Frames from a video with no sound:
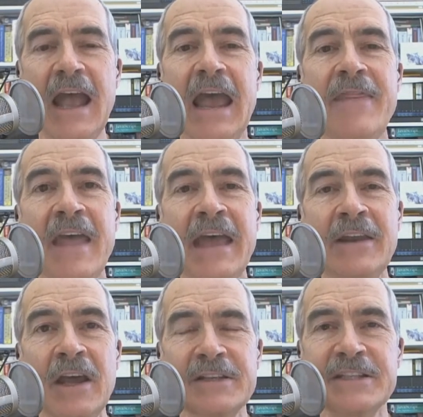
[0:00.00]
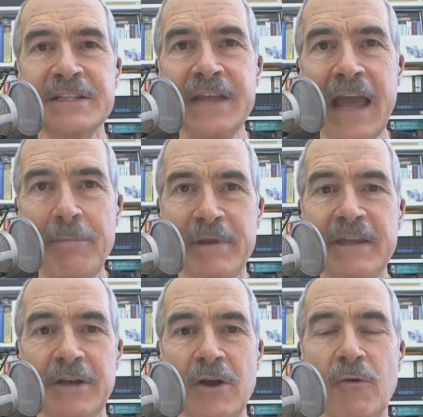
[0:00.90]
and then snap
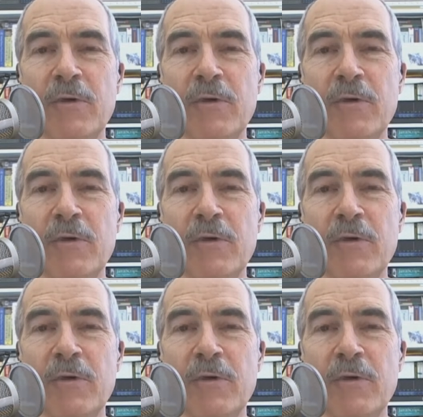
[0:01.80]
it